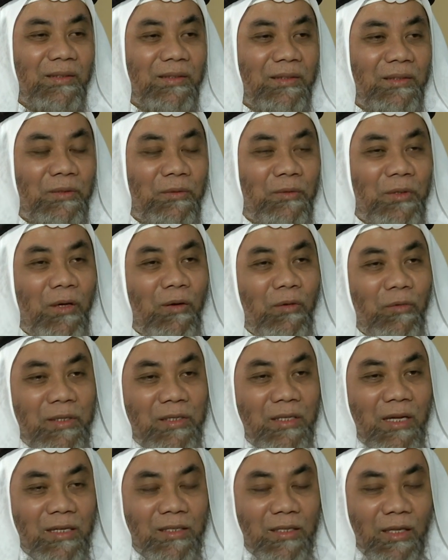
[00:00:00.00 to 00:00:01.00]
So we
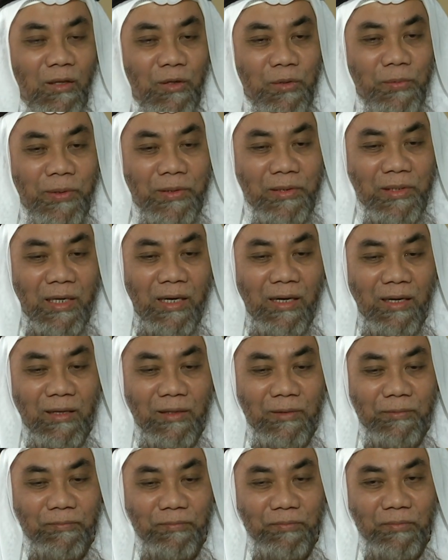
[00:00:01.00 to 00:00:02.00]
always ask Allah subhanahu wa
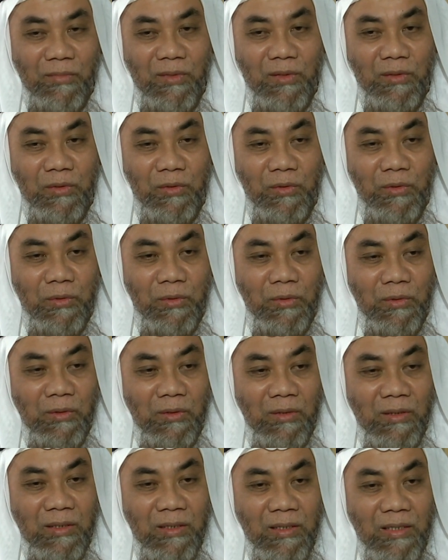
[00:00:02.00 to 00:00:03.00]
ta'ala
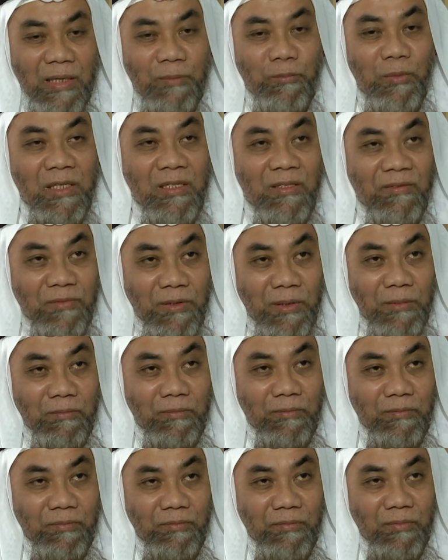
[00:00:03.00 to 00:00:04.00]
to keep us firm
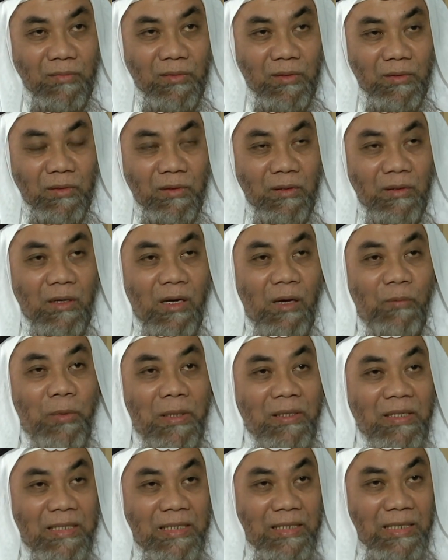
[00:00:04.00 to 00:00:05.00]

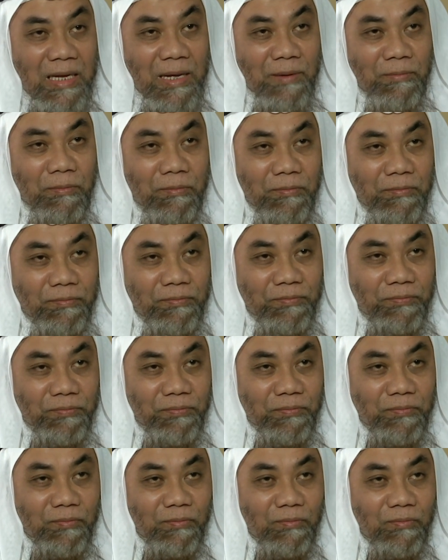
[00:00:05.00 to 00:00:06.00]
upon Islam,
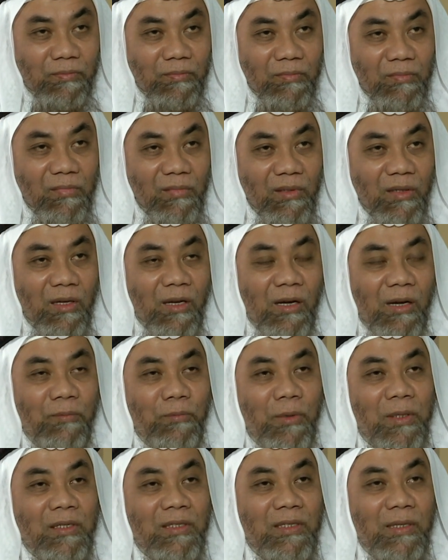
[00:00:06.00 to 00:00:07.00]

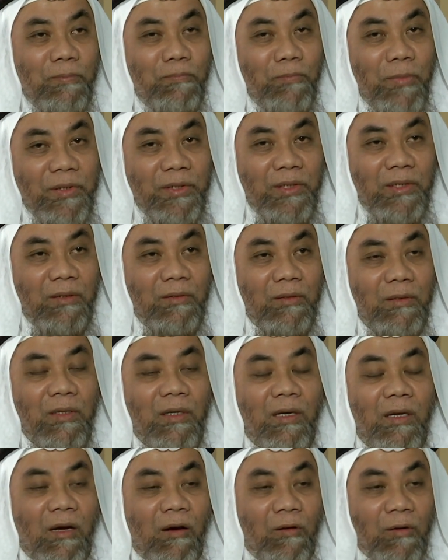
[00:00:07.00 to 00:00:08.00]
upon His submission,
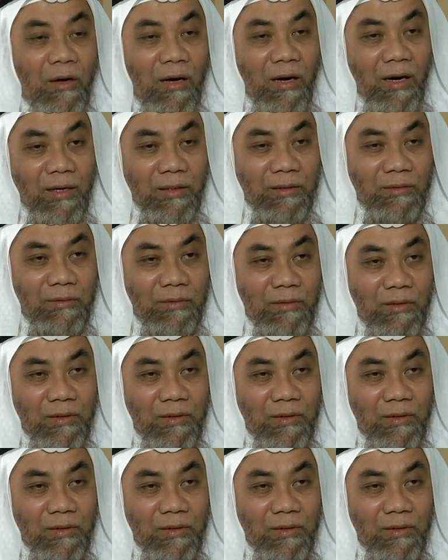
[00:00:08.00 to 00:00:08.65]
our heart.